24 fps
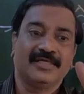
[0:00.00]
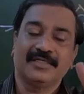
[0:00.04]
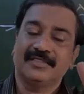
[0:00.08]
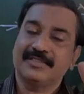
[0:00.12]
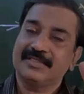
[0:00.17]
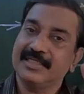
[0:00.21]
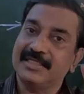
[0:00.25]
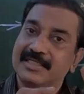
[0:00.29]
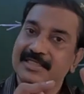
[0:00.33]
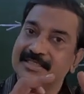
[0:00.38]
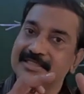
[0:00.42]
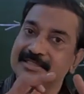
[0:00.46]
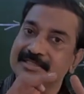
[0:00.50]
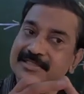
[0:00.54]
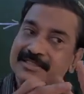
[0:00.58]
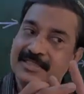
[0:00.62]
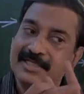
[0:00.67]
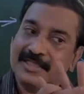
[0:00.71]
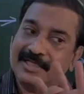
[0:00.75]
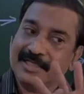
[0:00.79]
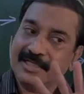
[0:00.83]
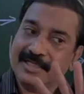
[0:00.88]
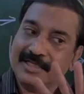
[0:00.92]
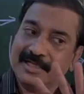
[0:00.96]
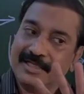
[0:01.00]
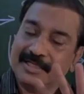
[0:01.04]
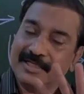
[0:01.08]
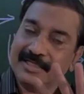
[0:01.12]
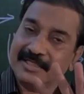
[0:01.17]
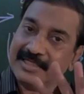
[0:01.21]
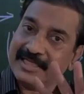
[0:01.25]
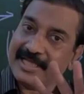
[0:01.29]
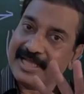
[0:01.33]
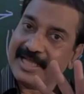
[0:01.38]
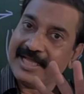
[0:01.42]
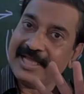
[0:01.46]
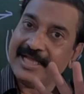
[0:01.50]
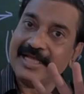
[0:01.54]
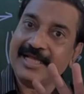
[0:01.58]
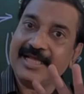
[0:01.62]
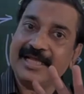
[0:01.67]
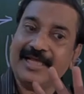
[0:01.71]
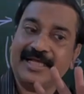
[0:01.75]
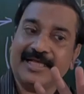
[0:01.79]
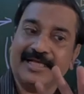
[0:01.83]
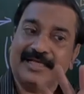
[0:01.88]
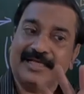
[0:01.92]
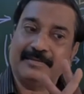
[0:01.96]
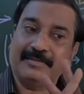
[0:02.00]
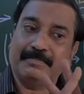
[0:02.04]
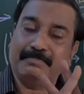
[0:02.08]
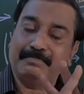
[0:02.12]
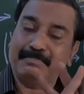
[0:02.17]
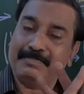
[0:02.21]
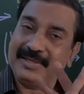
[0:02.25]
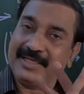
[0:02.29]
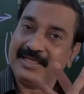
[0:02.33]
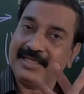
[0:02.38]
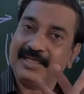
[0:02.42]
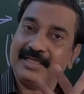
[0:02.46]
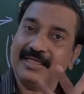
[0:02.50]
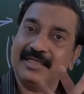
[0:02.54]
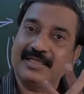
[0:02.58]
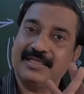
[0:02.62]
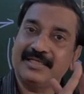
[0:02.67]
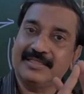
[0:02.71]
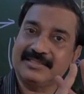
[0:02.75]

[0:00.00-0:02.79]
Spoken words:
That is A, B,